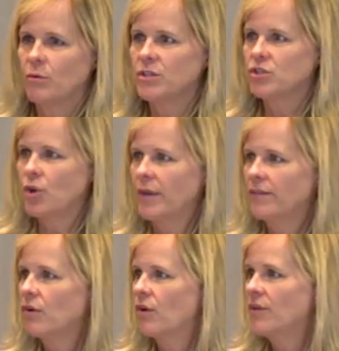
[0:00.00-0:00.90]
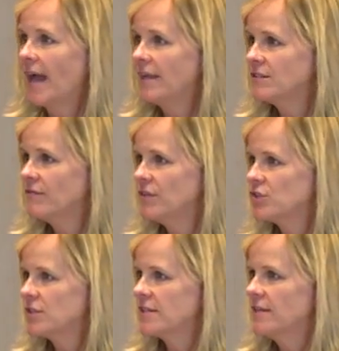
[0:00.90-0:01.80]
with showing there are nine
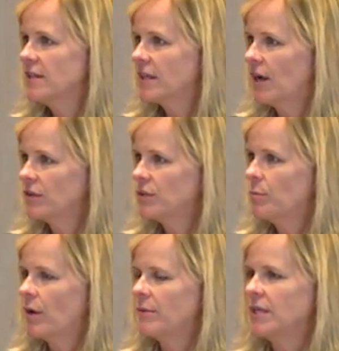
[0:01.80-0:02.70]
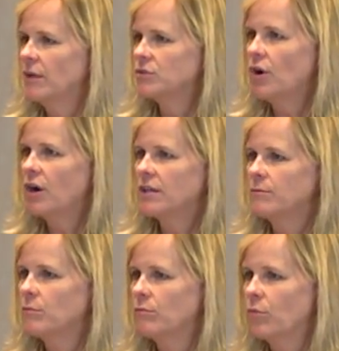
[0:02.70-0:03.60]
divisions in the accounting department, and I'll talk
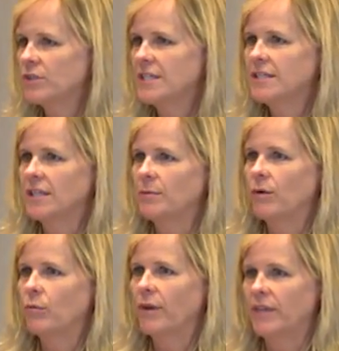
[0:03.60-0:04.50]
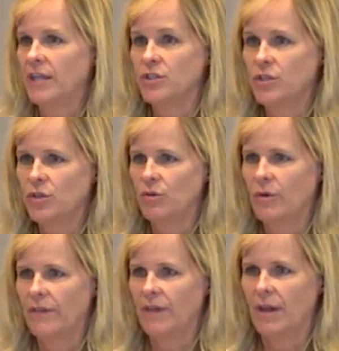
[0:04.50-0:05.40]
in more detail about what they do
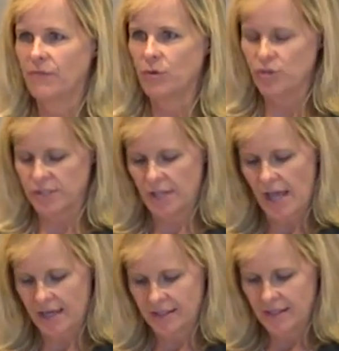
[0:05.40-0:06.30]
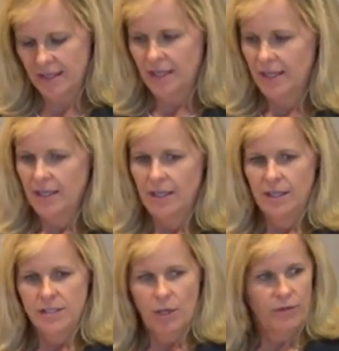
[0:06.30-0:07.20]
on a future slide.
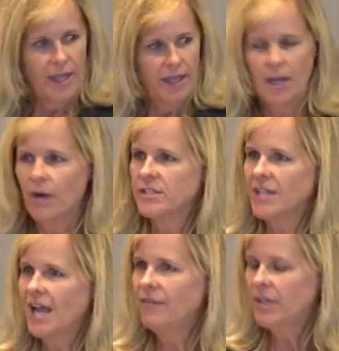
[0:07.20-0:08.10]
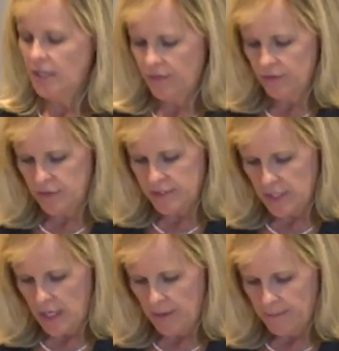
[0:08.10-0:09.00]
So then our staffing levels,
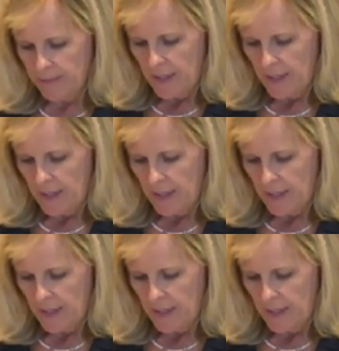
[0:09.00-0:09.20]
um,